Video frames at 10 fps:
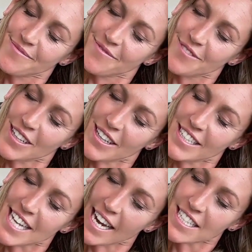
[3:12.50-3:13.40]
Feeling the
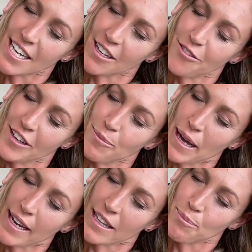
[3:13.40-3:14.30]
tactile
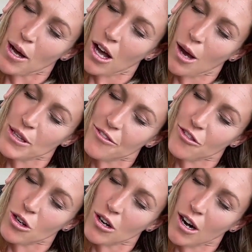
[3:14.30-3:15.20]
feedback of the palm and the
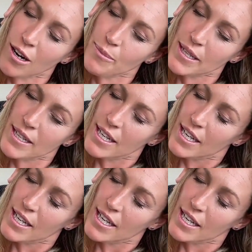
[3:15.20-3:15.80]
forearm,